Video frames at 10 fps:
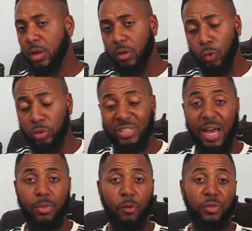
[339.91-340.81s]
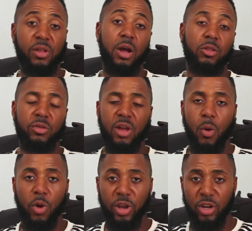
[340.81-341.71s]
Good time now to start
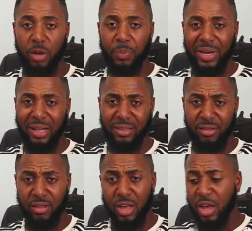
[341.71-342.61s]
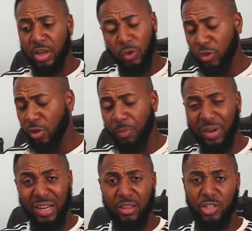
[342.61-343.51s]
working on penalties, doing some
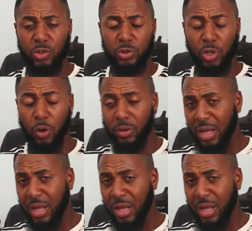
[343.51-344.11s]
penalty shootout.